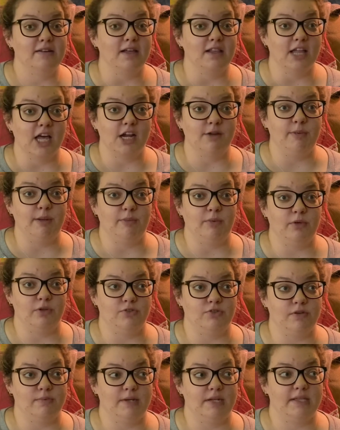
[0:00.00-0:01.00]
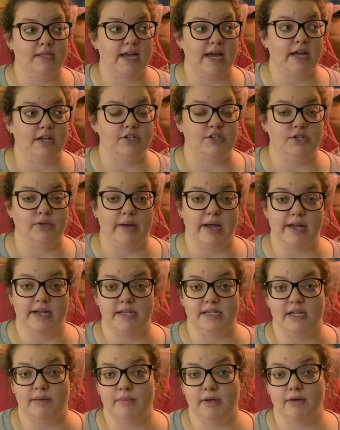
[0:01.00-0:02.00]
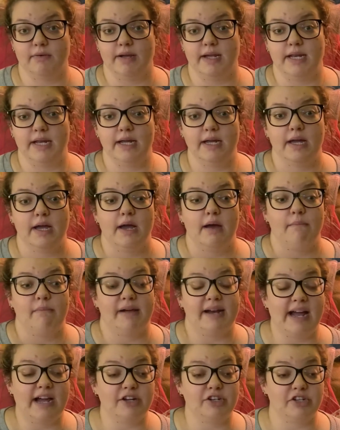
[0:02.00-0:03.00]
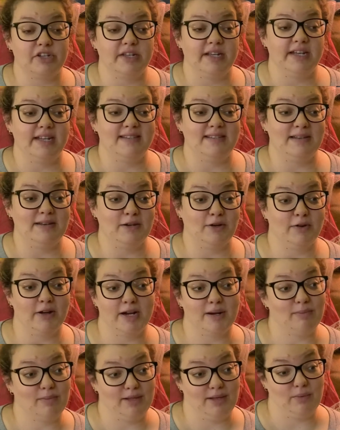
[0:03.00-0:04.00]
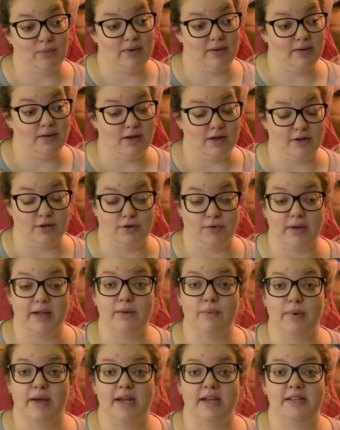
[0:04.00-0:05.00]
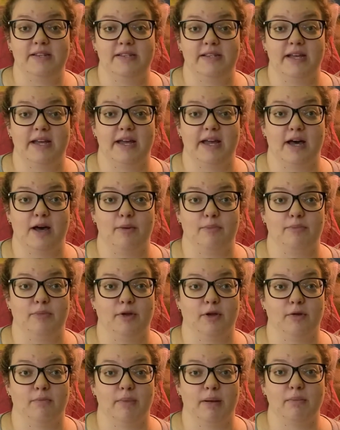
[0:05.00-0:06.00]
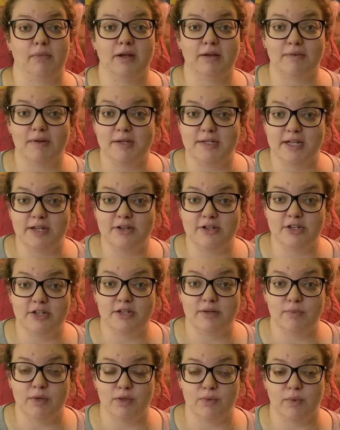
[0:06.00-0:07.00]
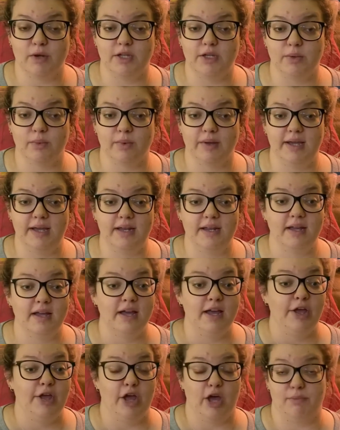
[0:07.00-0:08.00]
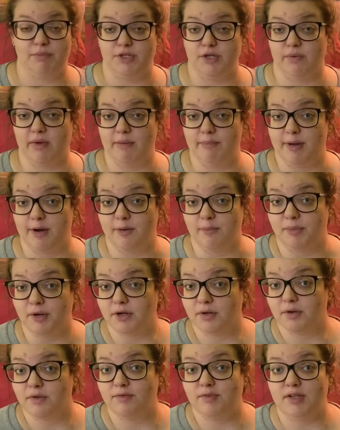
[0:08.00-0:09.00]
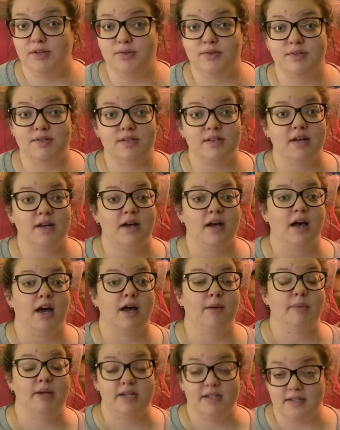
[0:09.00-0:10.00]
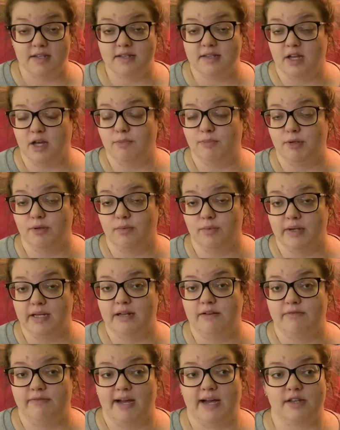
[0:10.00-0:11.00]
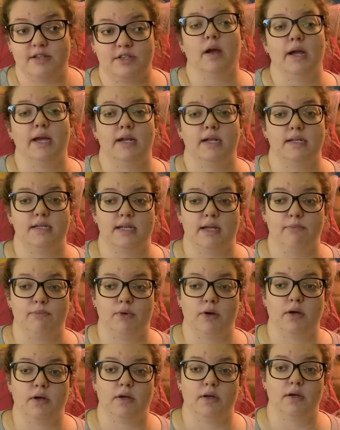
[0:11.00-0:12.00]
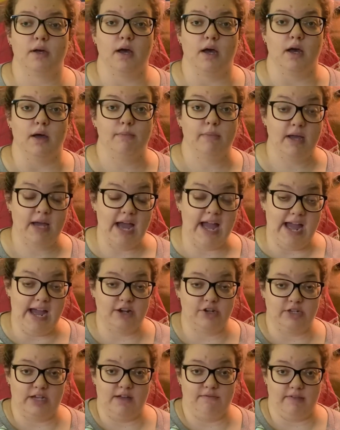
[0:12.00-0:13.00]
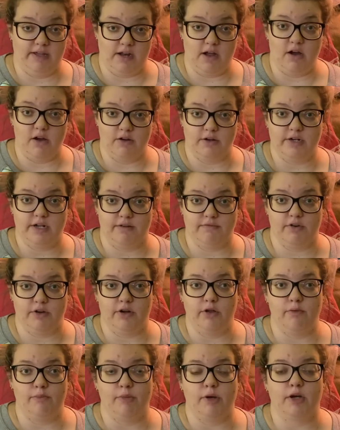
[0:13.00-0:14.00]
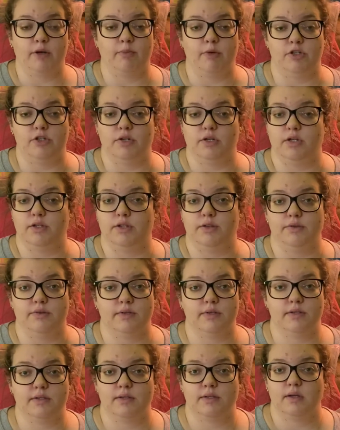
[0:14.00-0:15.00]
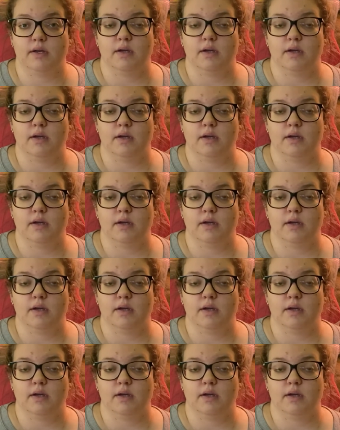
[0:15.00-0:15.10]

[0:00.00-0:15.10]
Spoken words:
lot of people attribute that to academic reading, but actually it's an incredibly great way to help your memory retention with what you read, helps you write better book reviews, and it does help you read faster. It is a book. I actually have like a hardcover notebook, but you can use